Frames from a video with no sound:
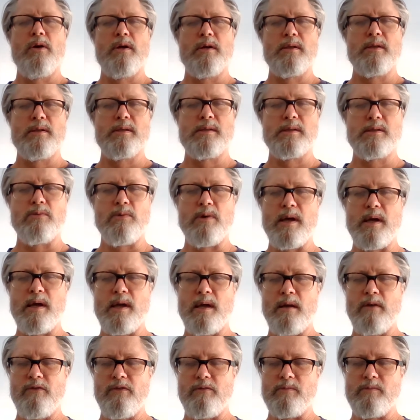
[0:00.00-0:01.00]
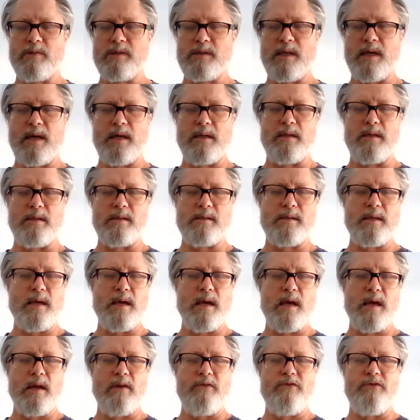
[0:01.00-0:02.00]
swaying from side to
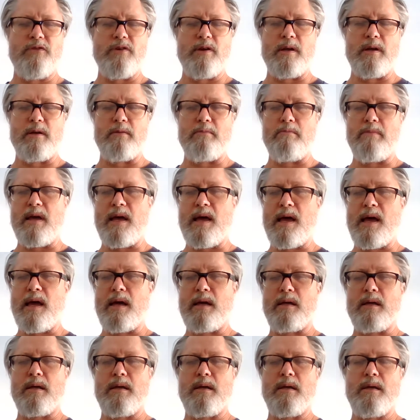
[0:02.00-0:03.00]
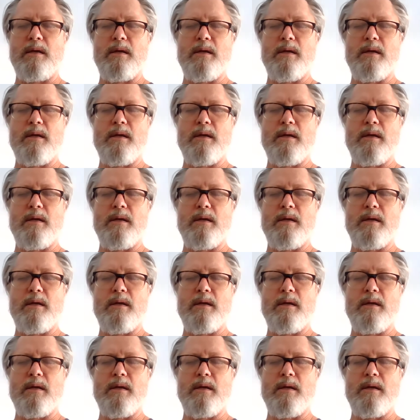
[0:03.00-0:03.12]
side, front and back,